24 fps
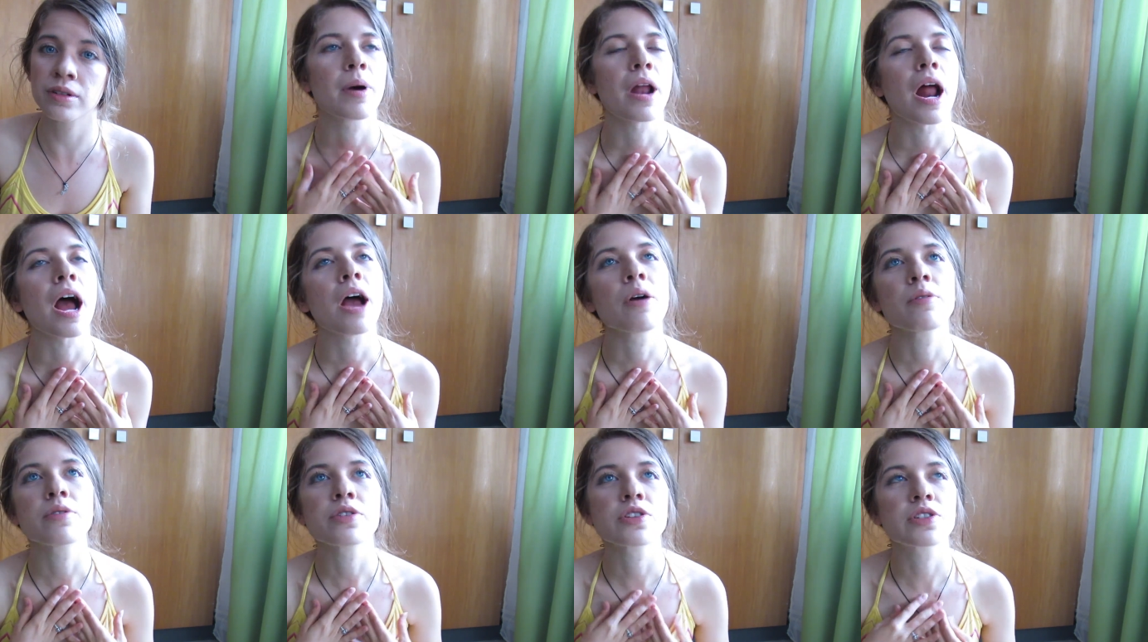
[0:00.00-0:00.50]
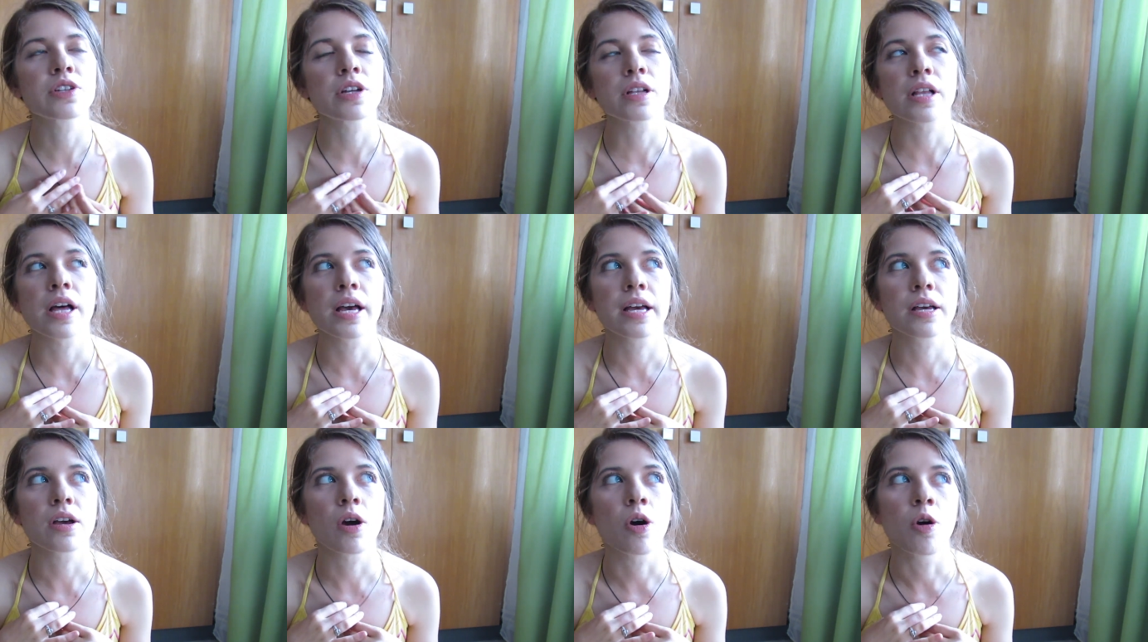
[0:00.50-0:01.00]
but I was
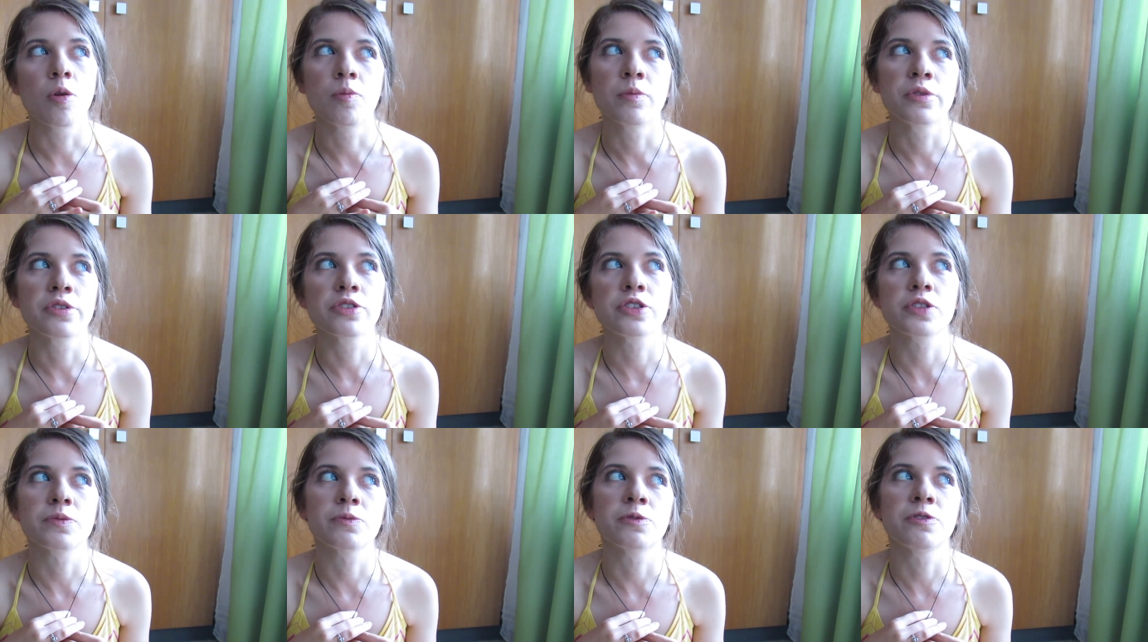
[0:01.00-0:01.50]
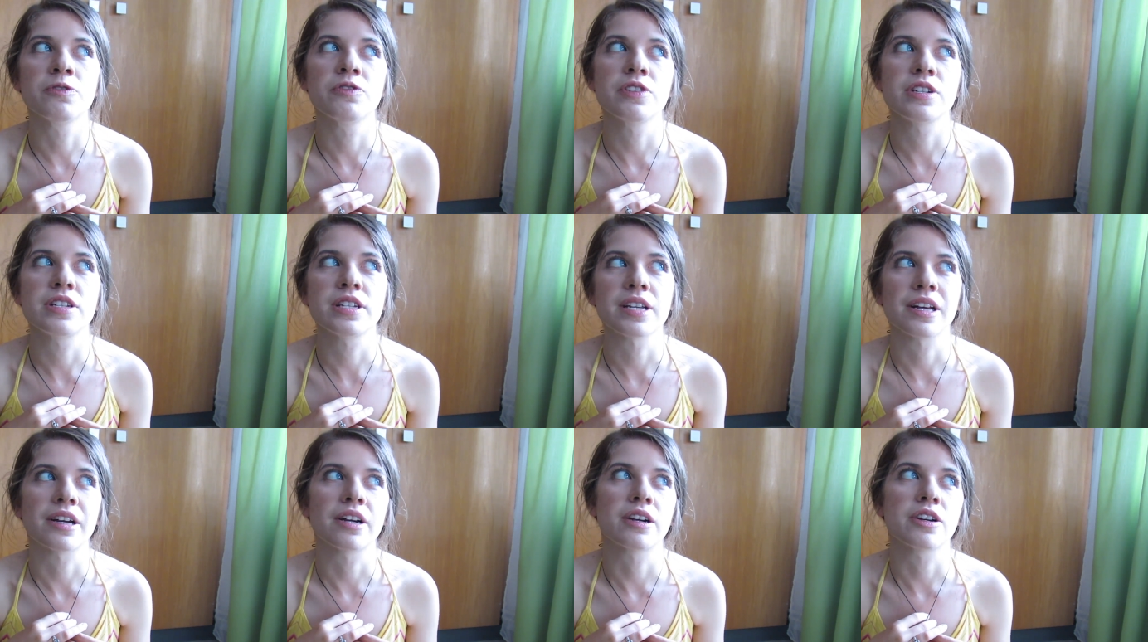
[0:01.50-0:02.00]
like almost moved to
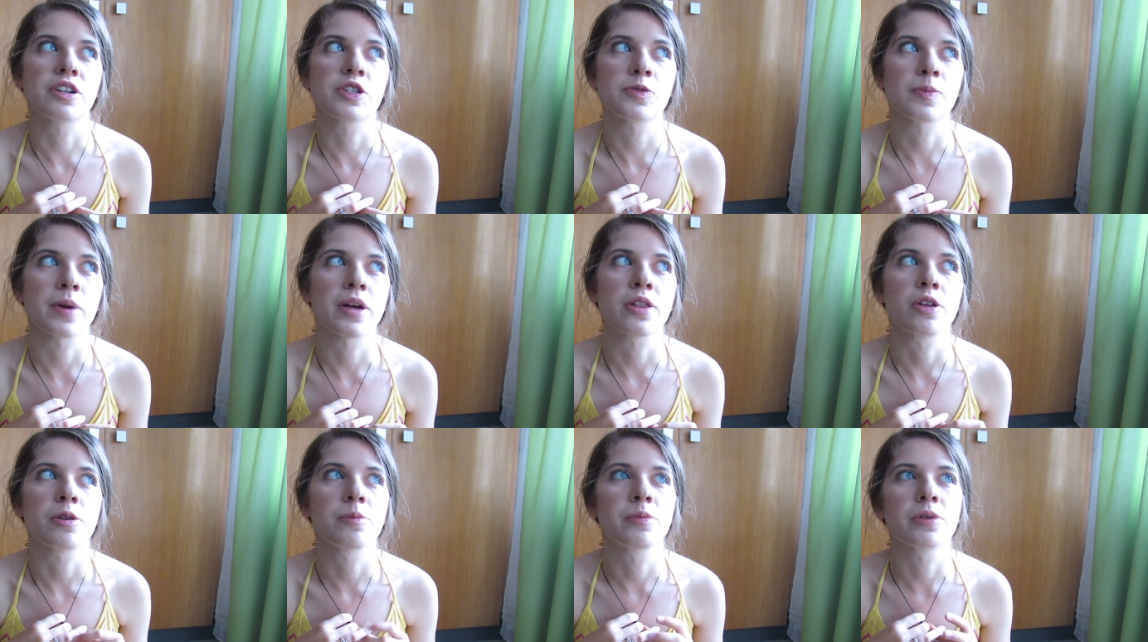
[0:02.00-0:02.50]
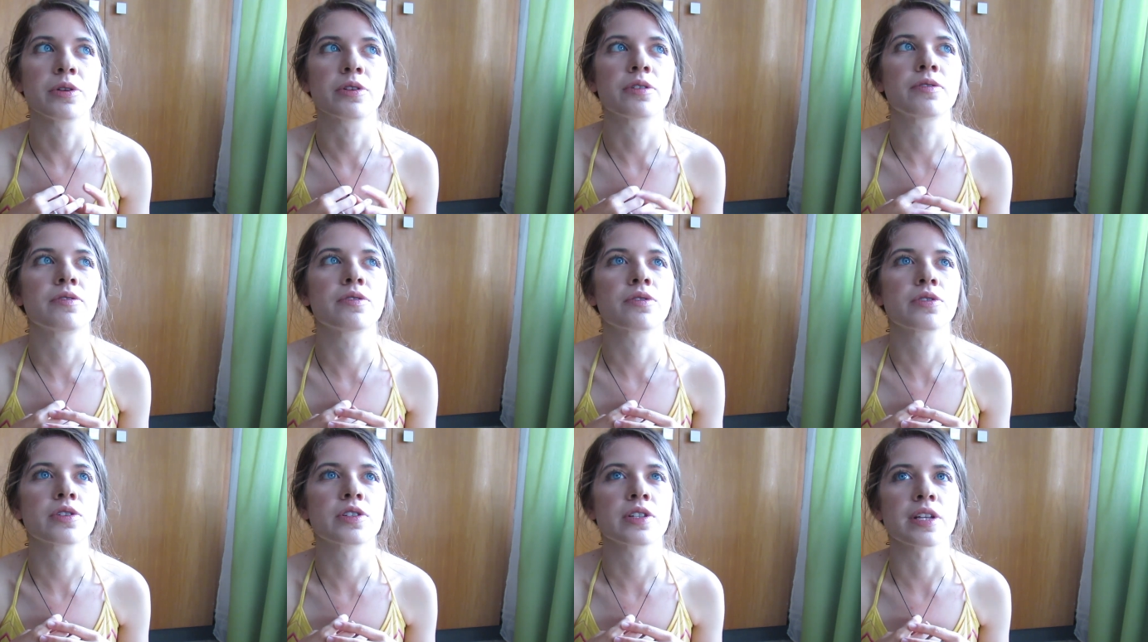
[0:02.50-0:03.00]
tears by their
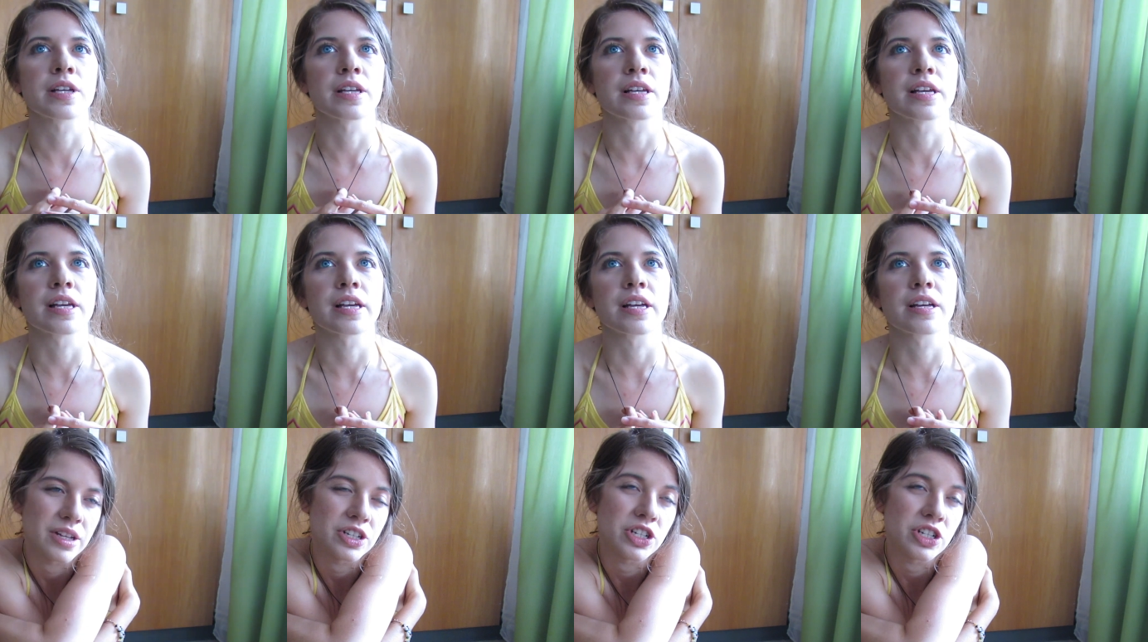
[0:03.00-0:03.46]
beautiful singing.